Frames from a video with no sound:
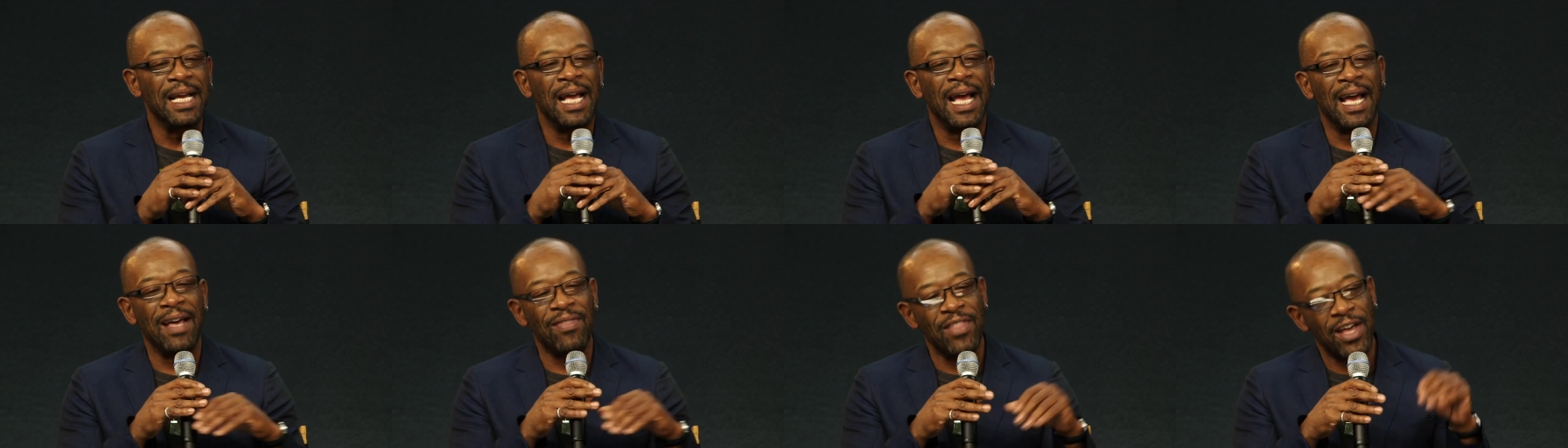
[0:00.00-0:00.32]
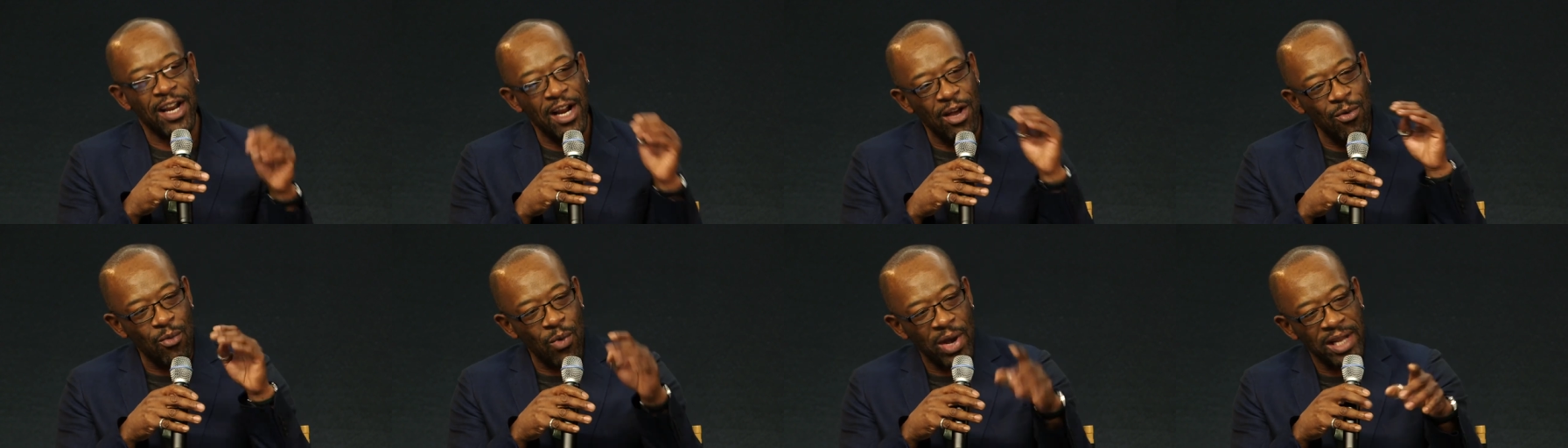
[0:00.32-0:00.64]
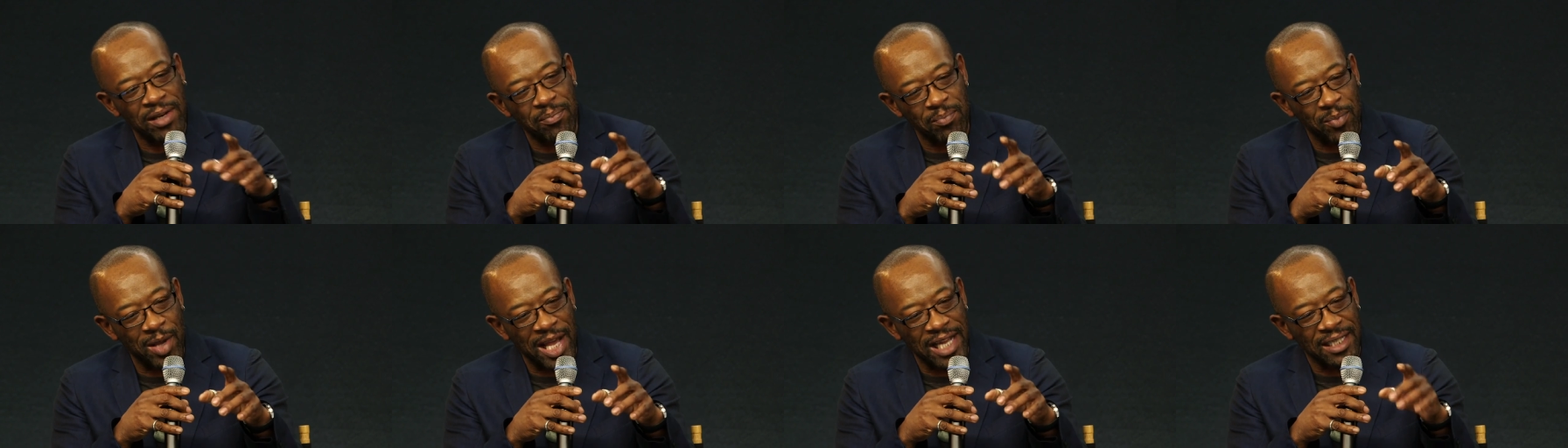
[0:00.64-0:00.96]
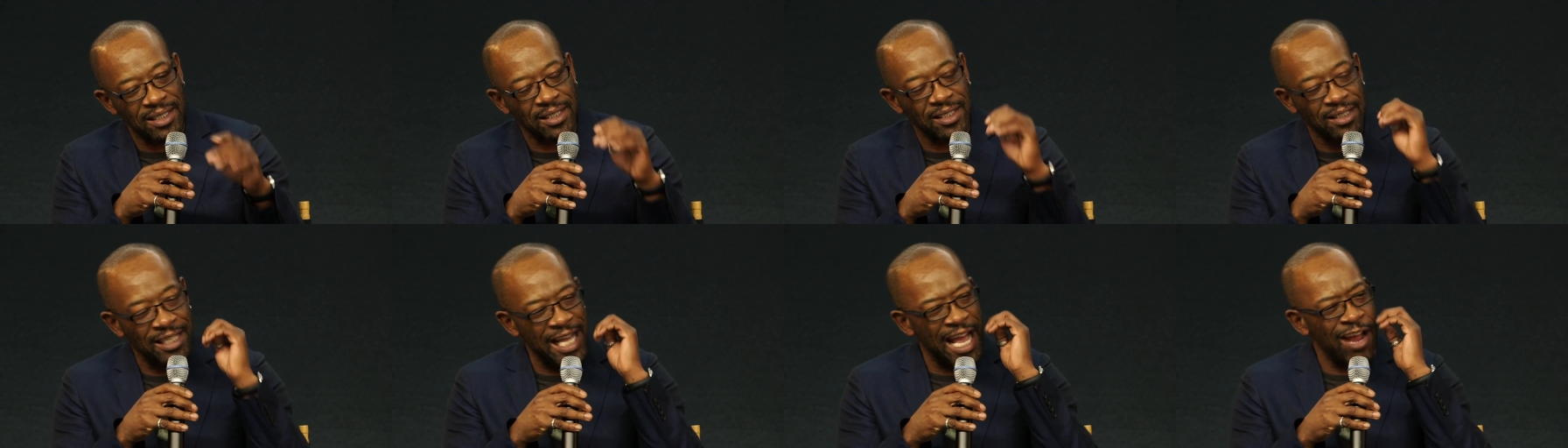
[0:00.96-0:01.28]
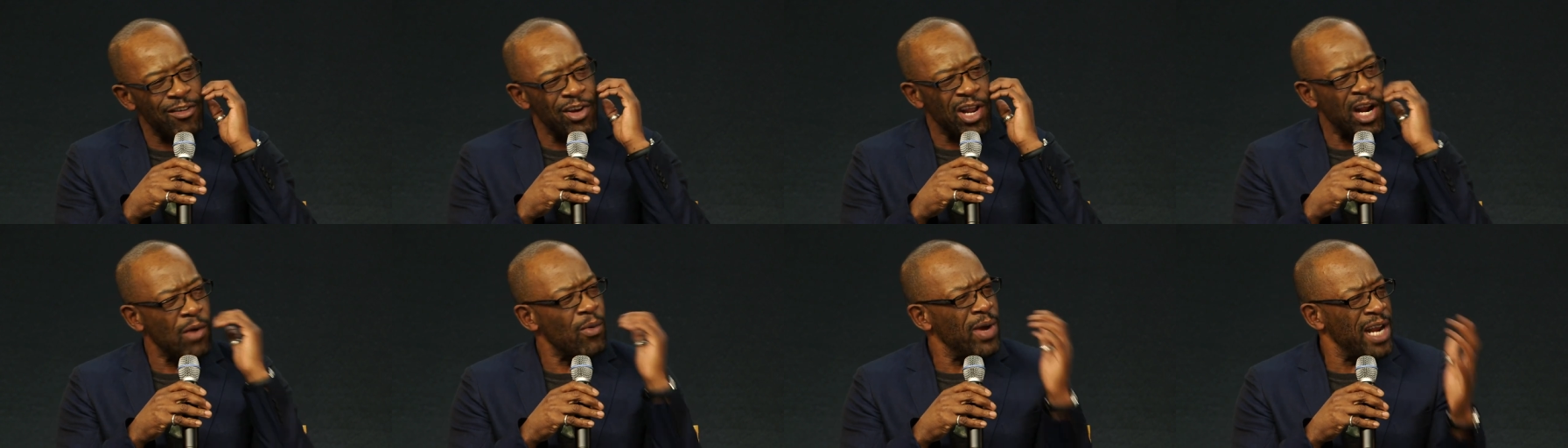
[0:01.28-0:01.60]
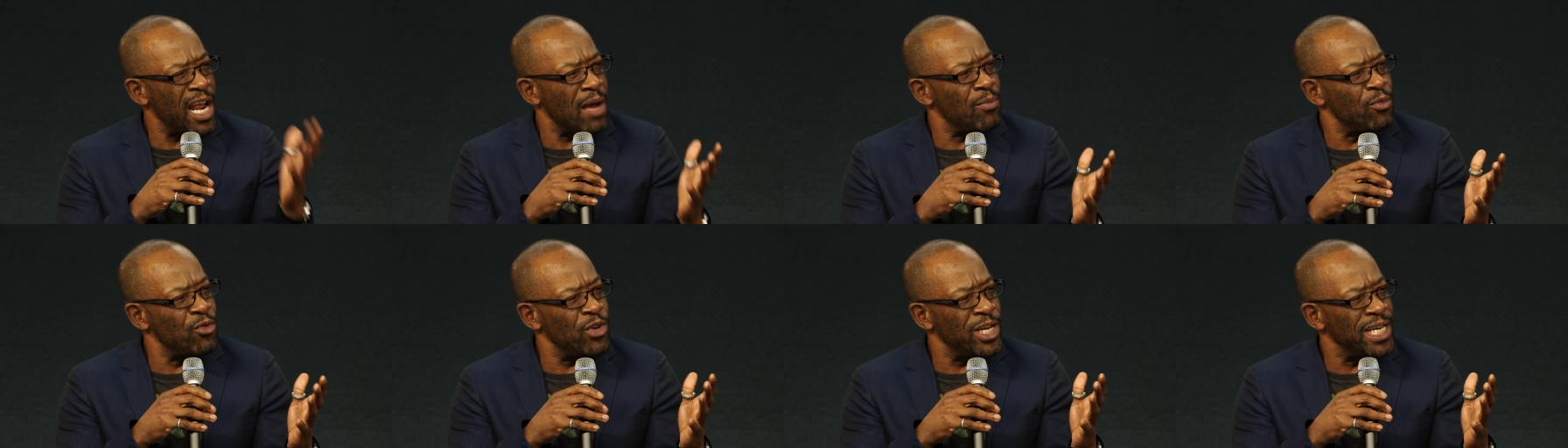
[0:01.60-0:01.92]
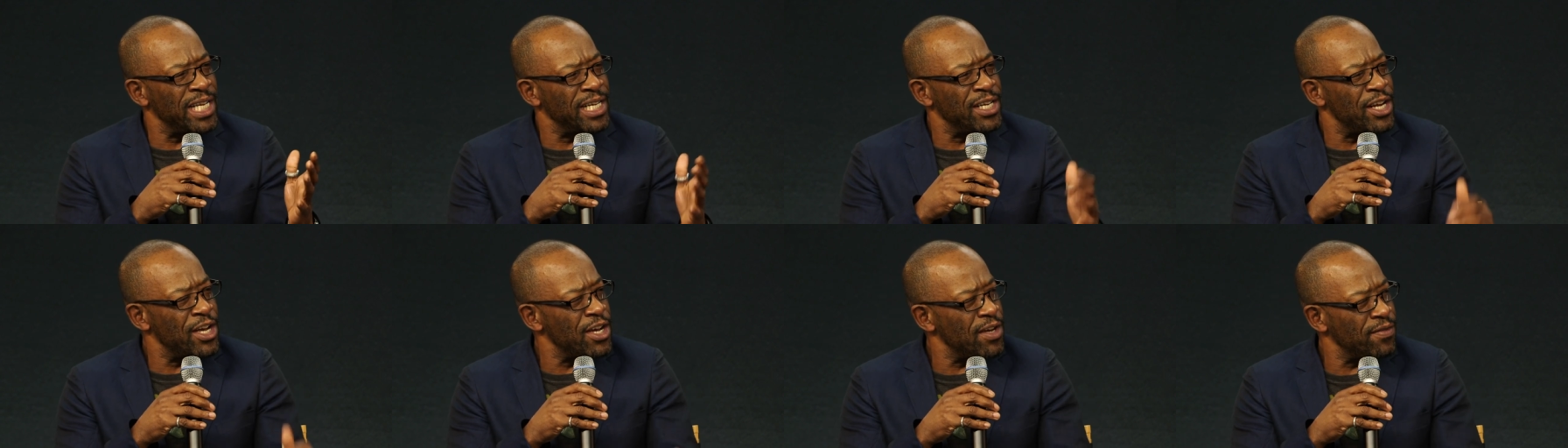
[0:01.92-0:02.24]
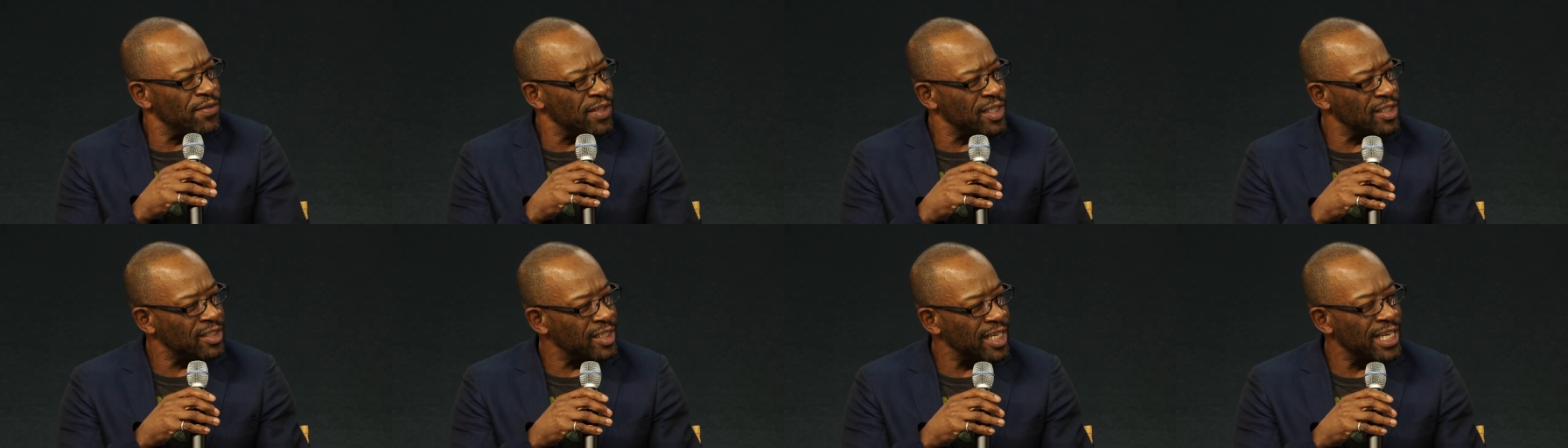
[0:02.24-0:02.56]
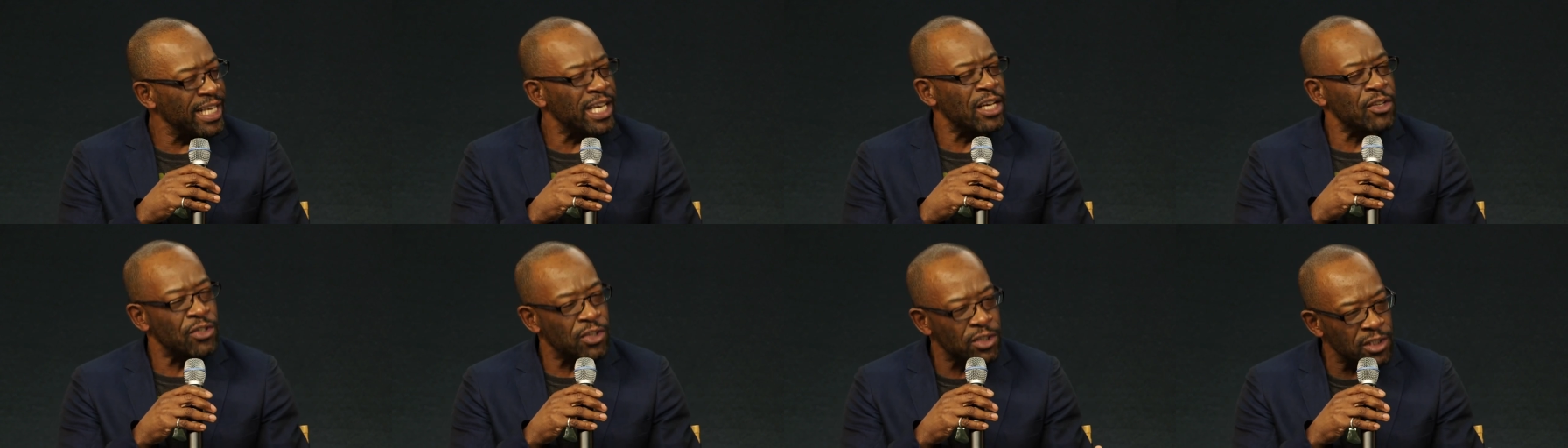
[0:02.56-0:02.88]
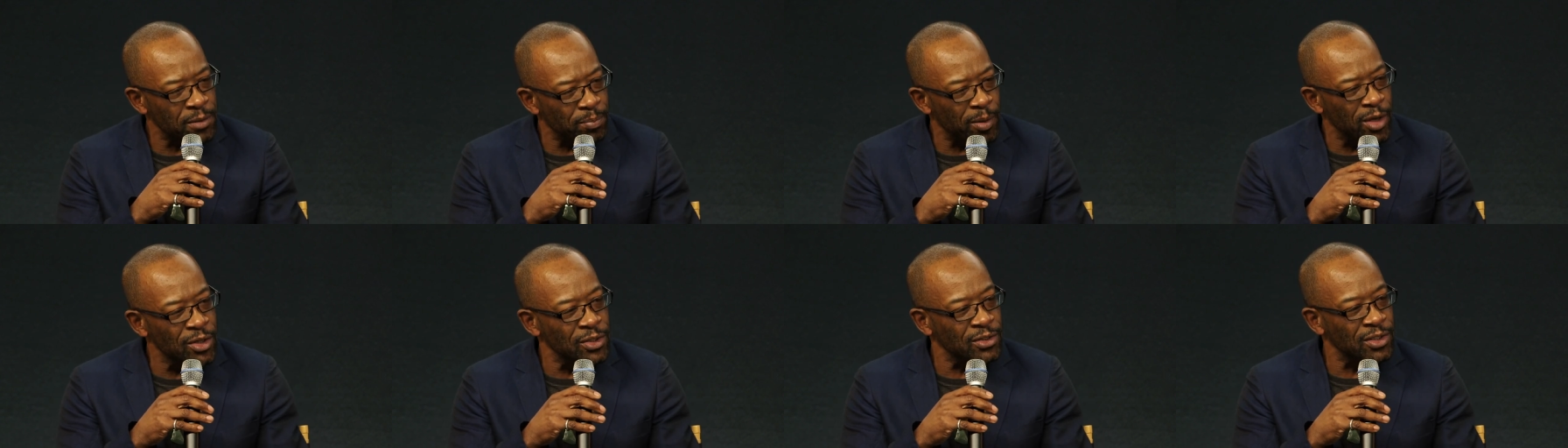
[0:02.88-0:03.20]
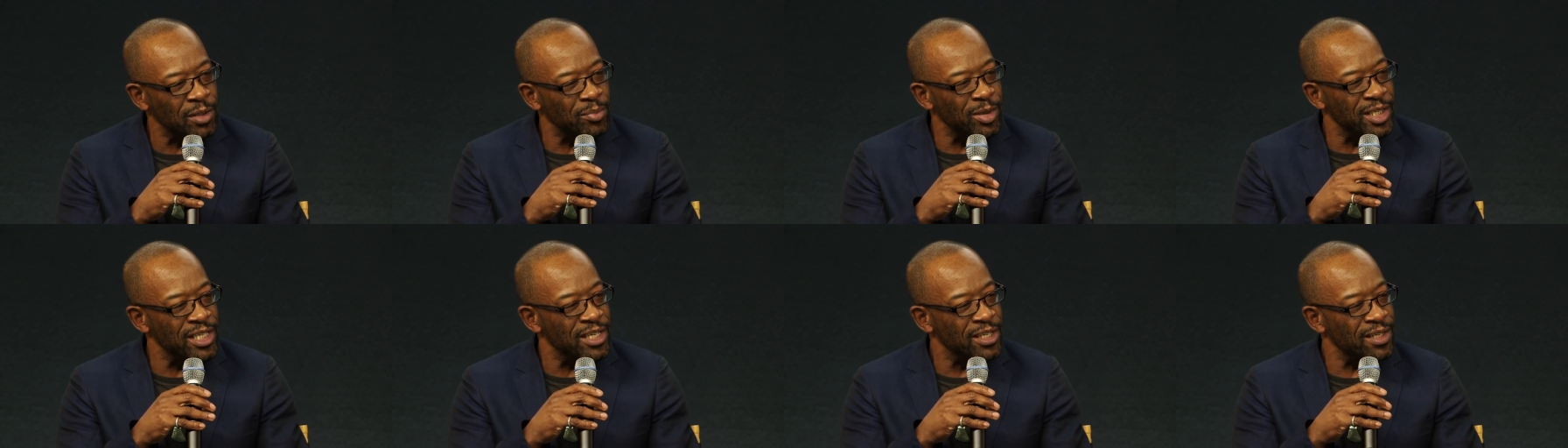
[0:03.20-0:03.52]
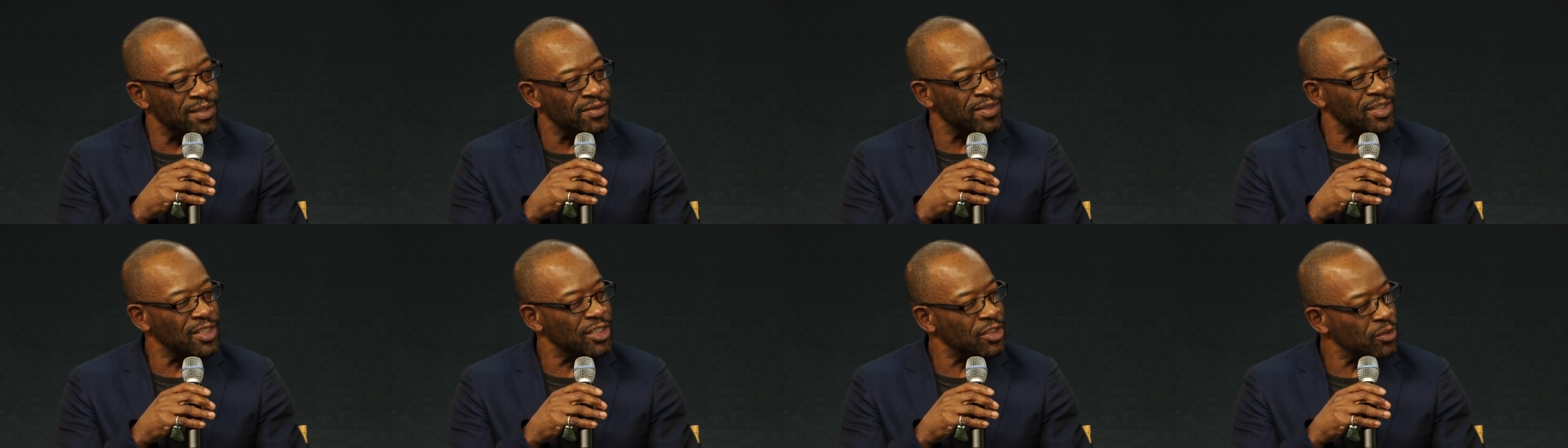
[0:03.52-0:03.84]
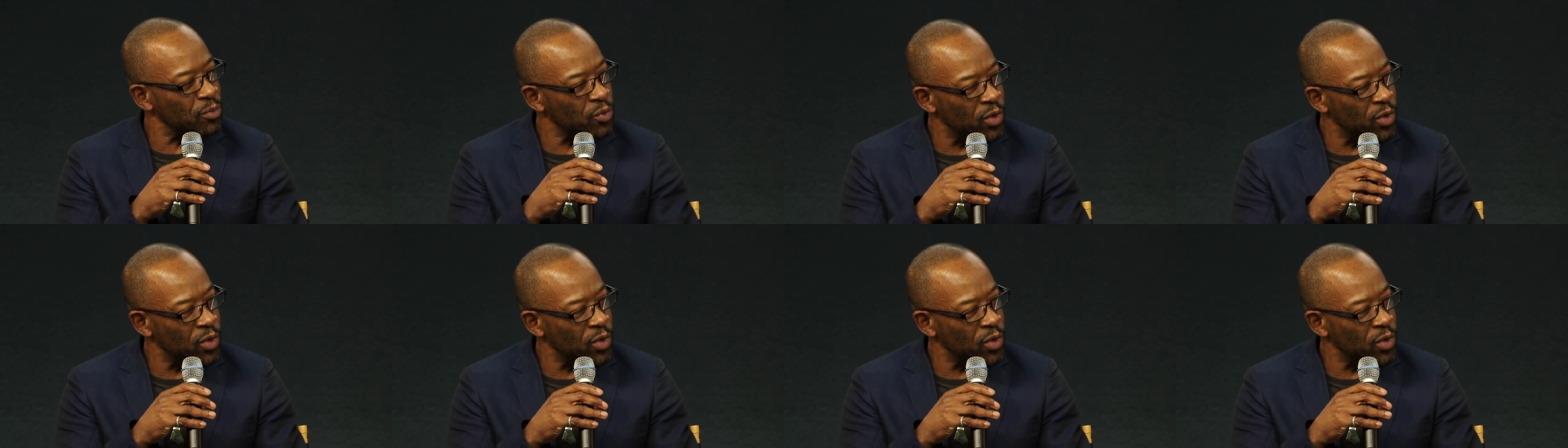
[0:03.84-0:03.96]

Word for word: And then I went back to Gary and I went, "I'm really nervous." And he goes, "You're supposed to be nervous.